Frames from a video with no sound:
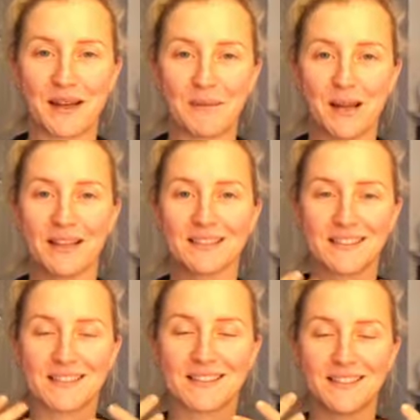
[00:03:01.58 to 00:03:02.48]

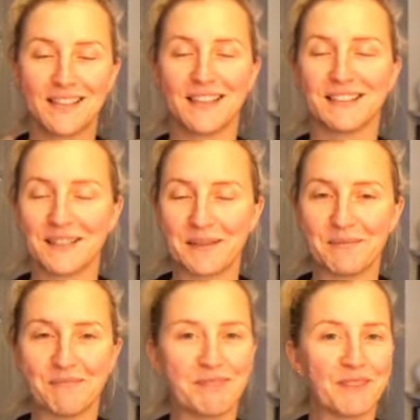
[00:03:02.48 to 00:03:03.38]
practice, I end up
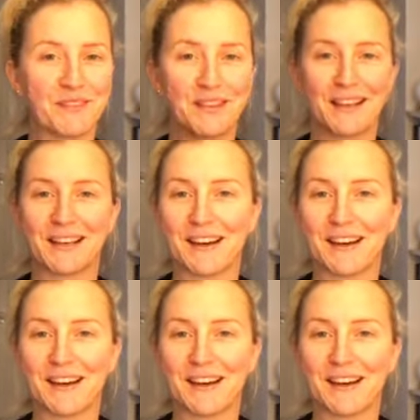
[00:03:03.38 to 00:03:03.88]
feeling